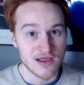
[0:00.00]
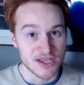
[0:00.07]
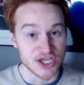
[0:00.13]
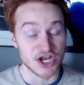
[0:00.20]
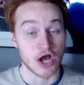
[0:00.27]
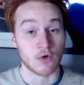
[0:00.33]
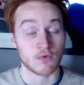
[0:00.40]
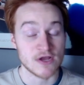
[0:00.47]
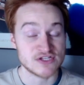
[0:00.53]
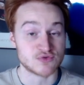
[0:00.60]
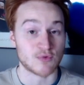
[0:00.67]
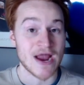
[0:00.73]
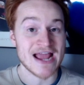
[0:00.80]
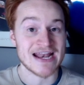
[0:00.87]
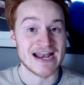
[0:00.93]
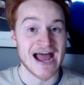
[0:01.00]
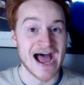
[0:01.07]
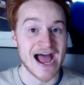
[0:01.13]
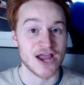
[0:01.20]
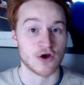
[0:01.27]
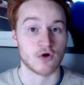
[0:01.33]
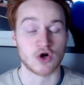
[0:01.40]
you know, is rated
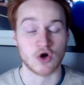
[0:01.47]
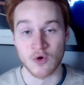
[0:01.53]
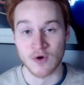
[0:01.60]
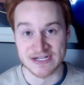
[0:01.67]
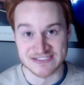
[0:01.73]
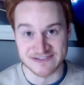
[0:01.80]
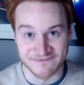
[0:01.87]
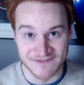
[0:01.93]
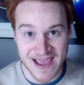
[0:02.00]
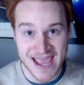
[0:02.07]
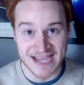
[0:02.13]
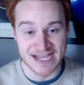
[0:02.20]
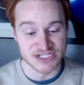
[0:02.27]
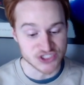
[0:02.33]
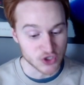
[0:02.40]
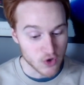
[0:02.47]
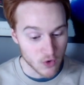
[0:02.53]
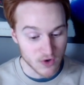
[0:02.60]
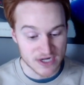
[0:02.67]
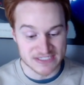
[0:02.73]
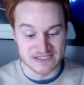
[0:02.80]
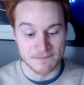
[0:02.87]
higher according to Vegas,
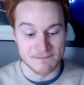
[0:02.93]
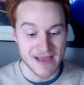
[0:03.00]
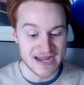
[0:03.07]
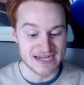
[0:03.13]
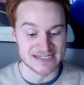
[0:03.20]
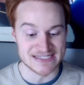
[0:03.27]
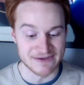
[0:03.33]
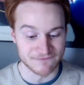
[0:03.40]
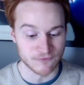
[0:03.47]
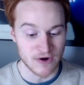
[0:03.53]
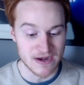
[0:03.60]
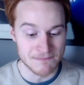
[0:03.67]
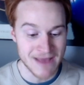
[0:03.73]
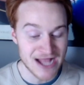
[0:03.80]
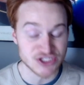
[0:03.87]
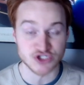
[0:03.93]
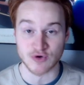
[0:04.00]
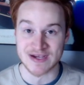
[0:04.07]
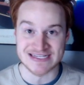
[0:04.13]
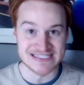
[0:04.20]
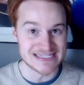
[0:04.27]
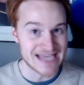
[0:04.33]
according to many different
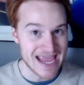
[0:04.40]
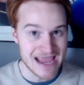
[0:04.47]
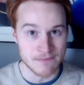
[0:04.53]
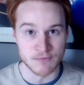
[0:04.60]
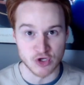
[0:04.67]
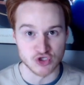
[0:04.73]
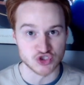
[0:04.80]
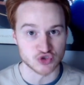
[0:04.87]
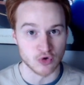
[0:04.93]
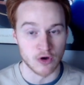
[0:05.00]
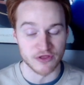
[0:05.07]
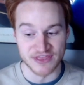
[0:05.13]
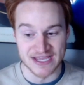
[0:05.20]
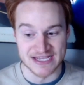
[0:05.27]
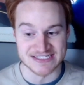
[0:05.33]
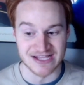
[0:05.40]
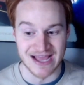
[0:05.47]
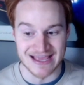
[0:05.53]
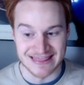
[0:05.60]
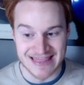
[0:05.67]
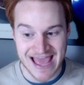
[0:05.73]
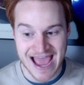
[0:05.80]
metrics, game control, things
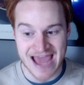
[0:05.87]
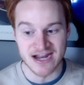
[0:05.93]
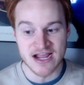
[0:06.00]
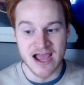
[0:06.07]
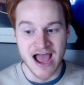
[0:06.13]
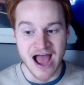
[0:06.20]
like that.